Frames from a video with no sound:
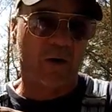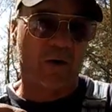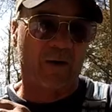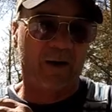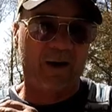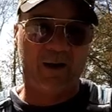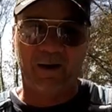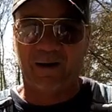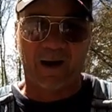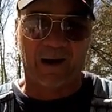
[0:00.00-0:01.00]
or
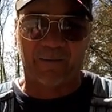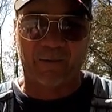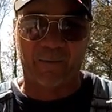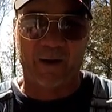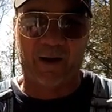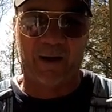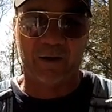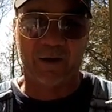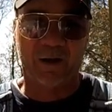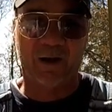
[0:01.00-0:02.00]
any kind of a
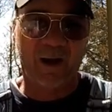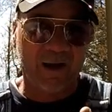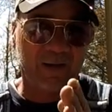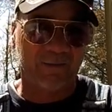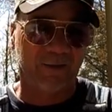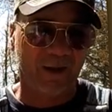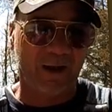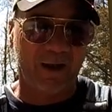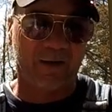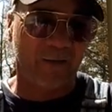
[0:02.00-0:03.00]
fish hitting
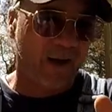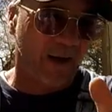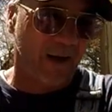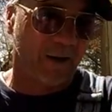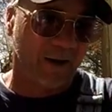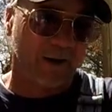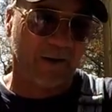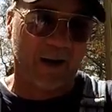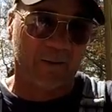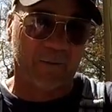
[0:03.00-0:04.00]
in that area
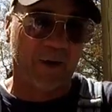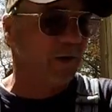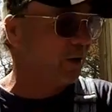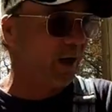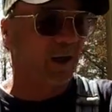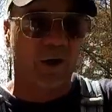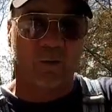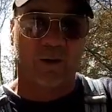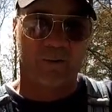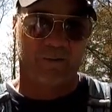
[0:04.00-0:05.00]
that I'm fishing, I
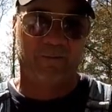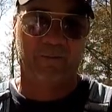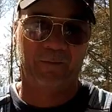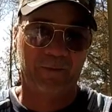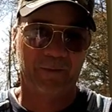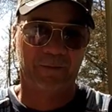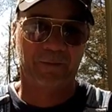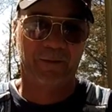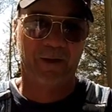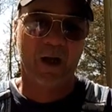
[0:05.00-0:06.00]
go on.
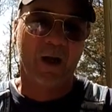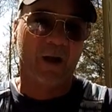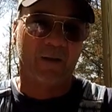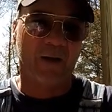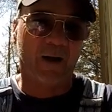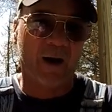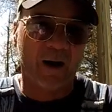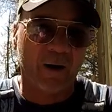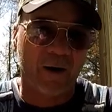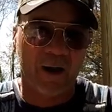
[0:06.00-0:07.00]
The
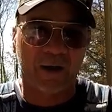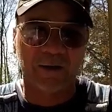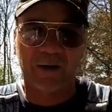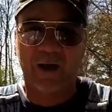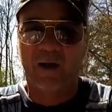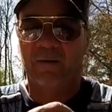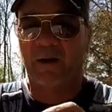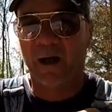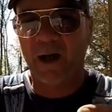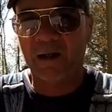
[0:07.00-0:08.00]
areas
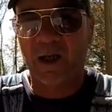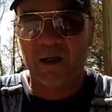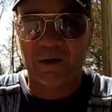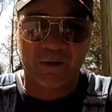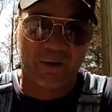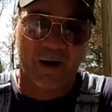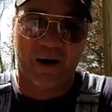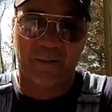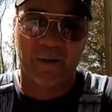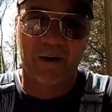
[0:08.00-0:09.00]
that I catch the
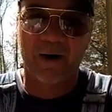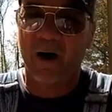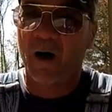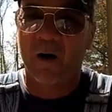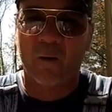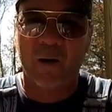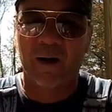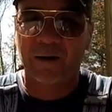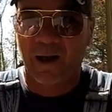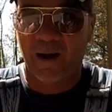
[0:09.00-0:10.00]
crappie
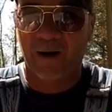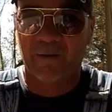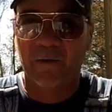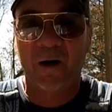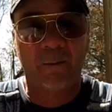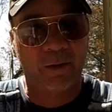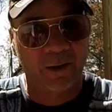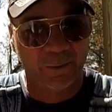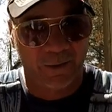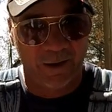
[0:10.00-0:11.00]
always have
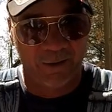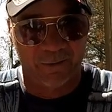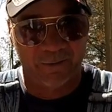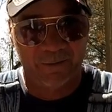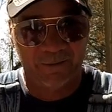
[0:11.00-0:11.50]
bluegill.